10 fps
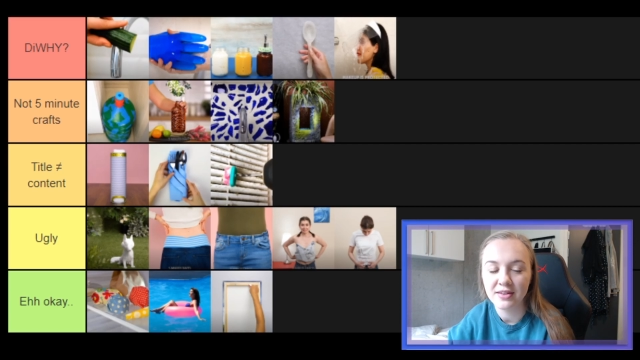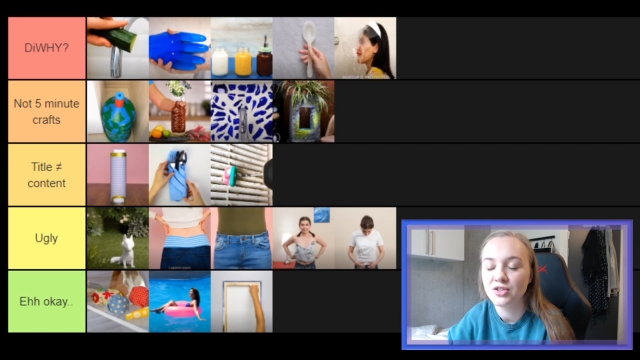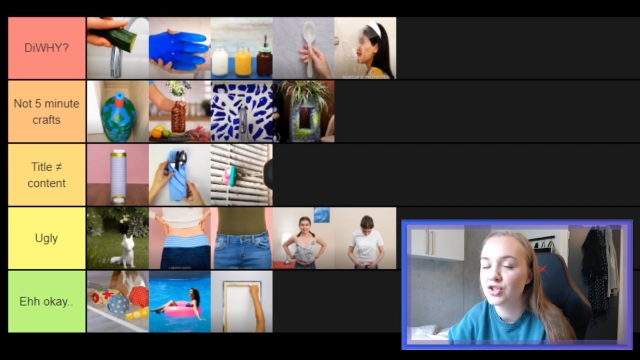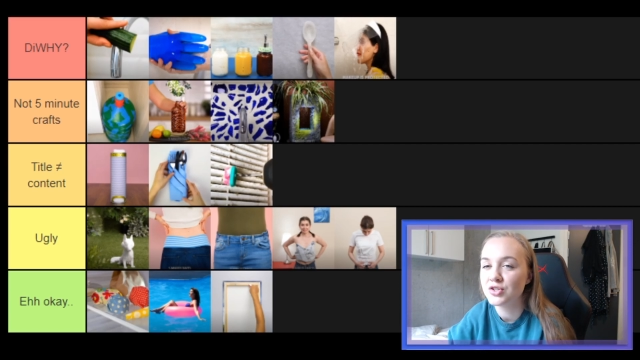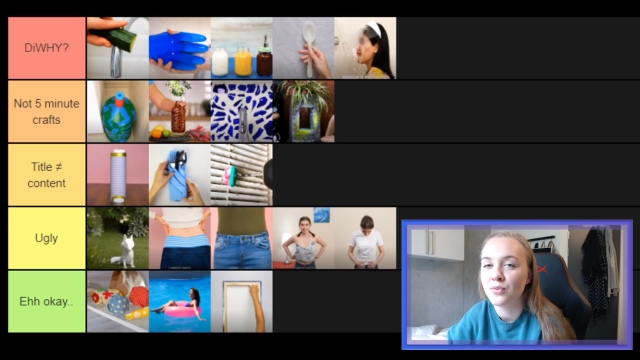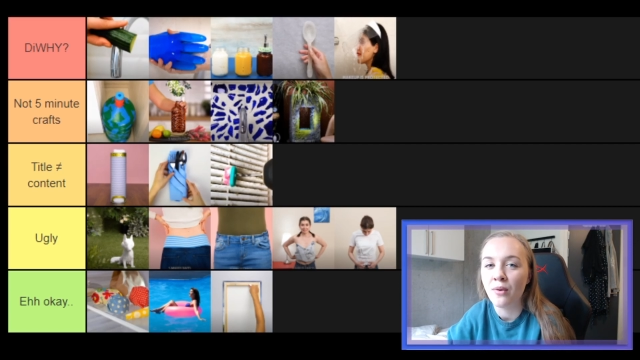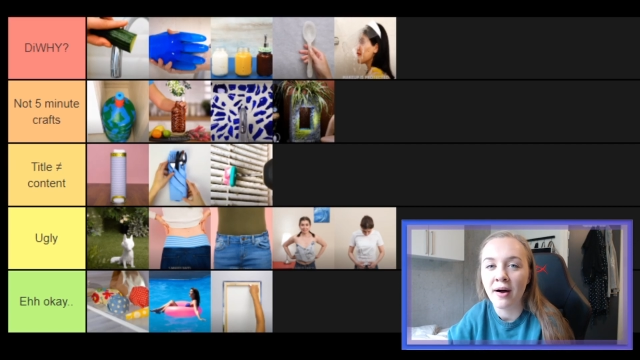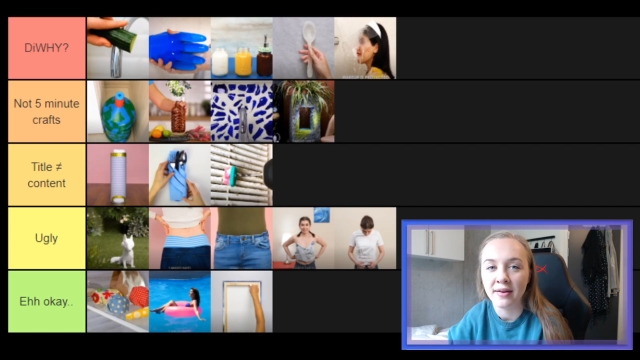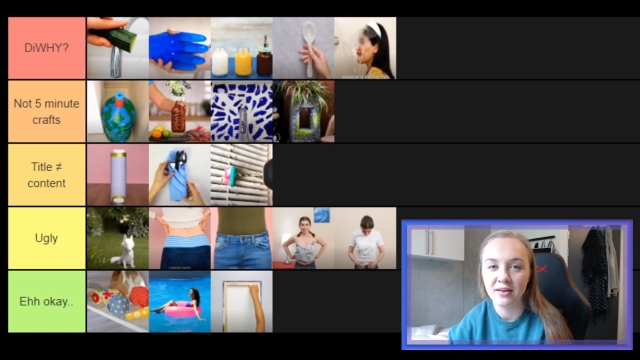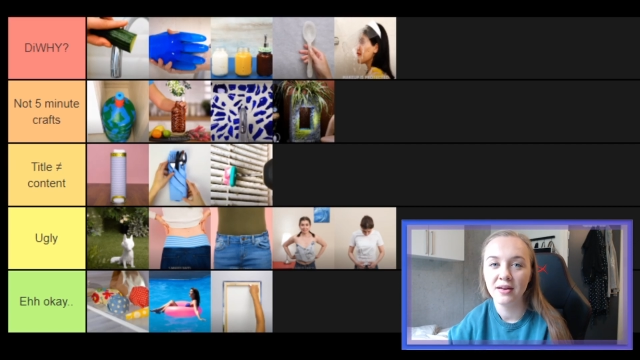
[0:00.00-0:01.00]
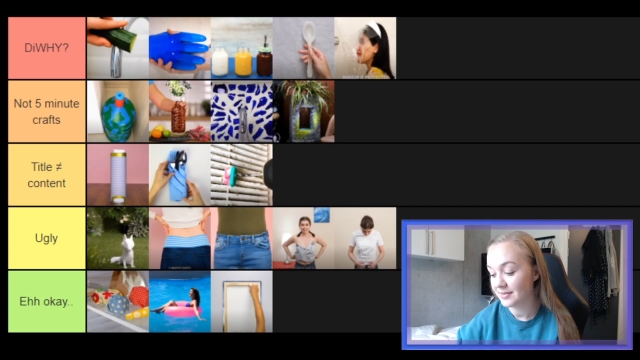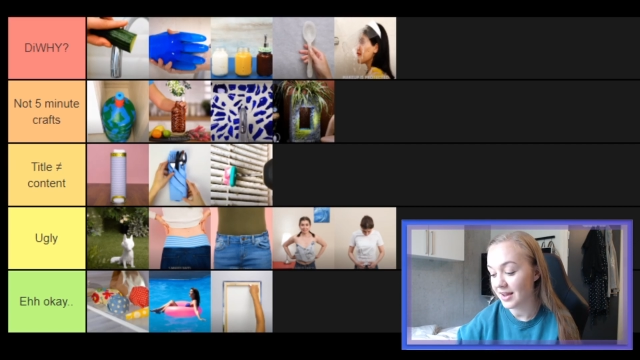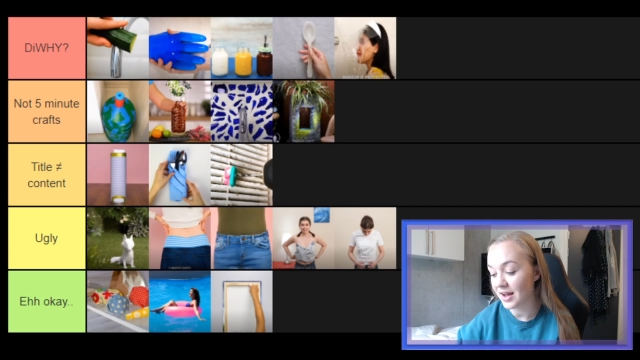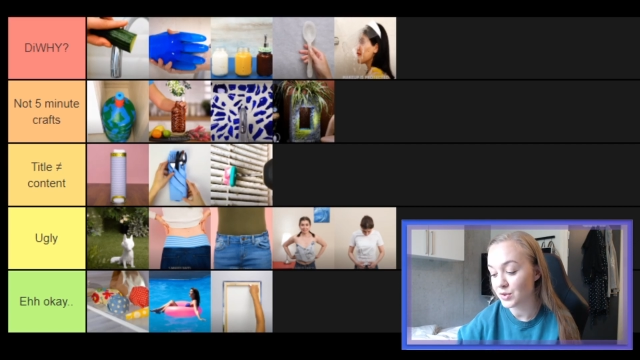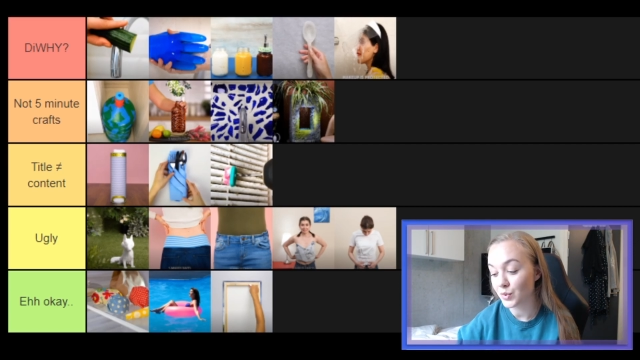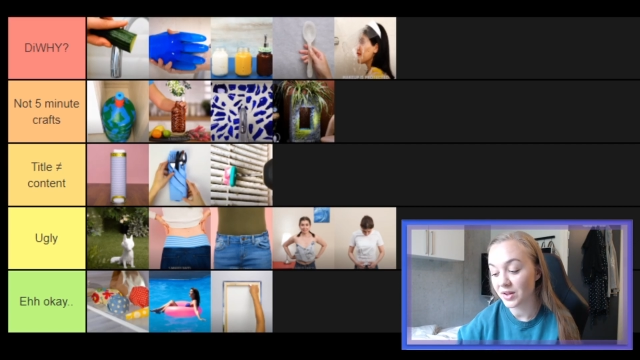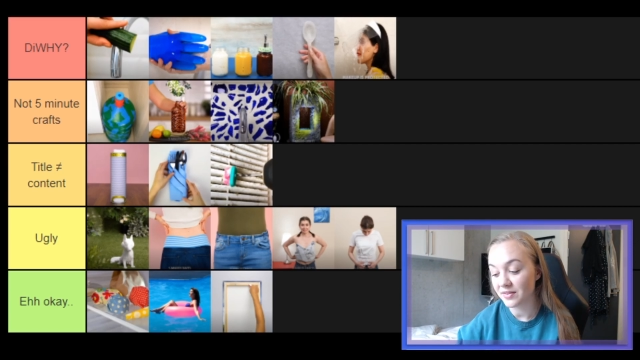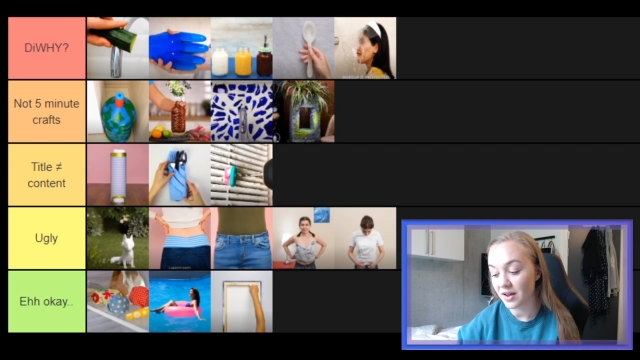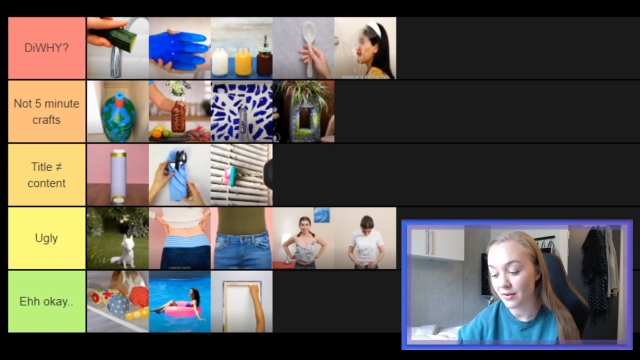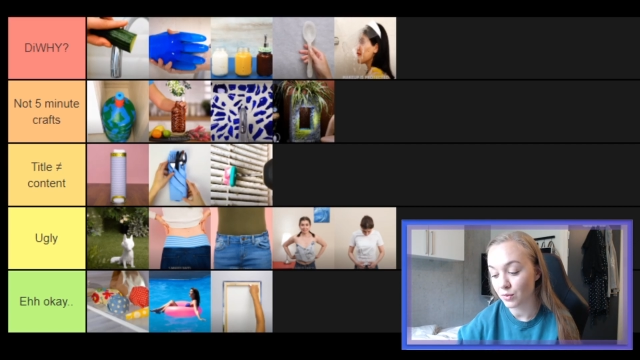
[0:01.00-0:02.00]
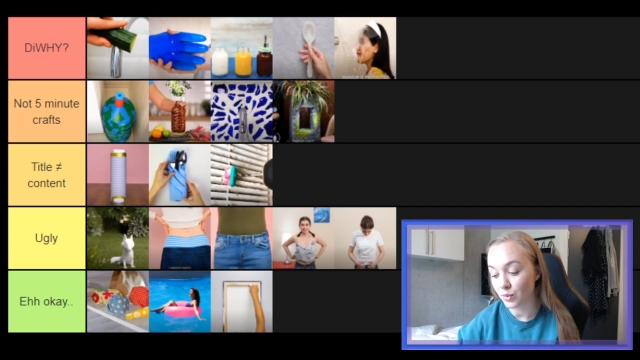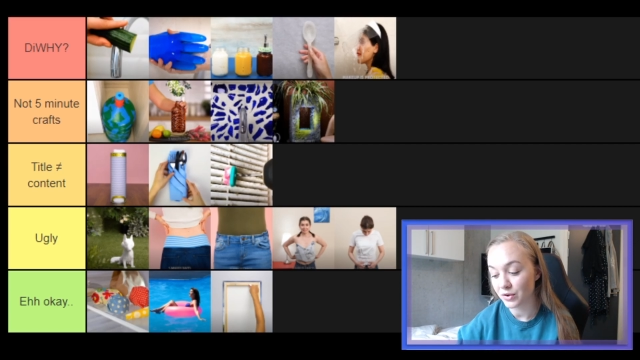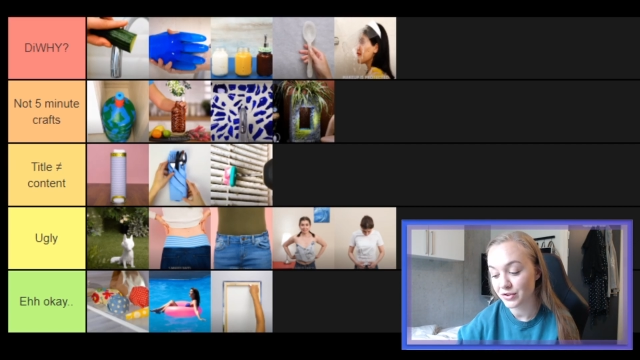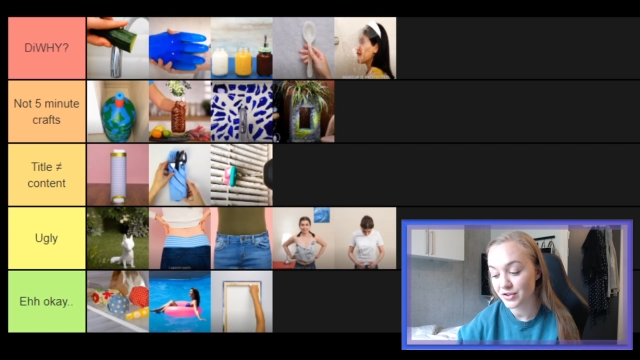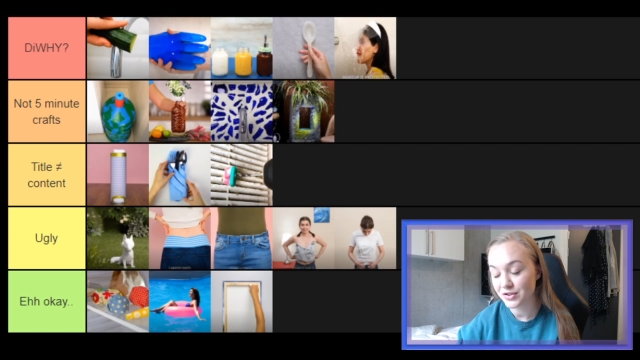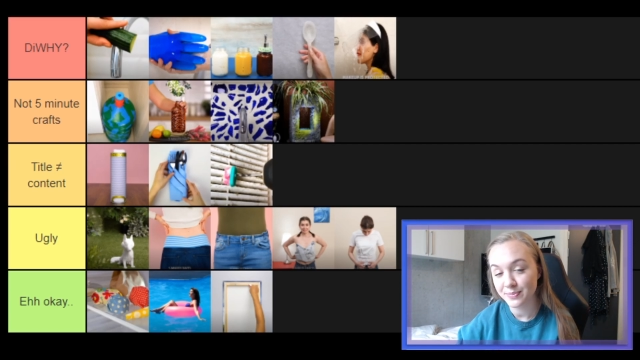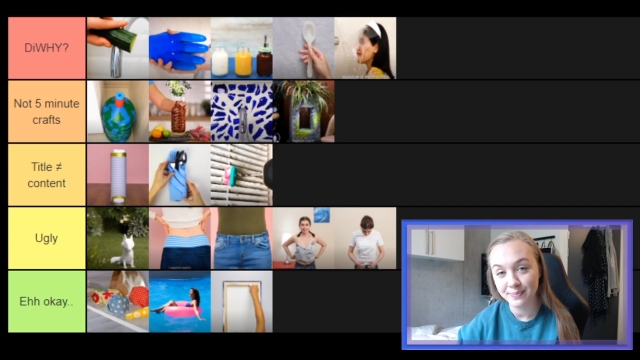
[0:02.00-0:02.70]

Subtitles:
just a why. I don't even have words.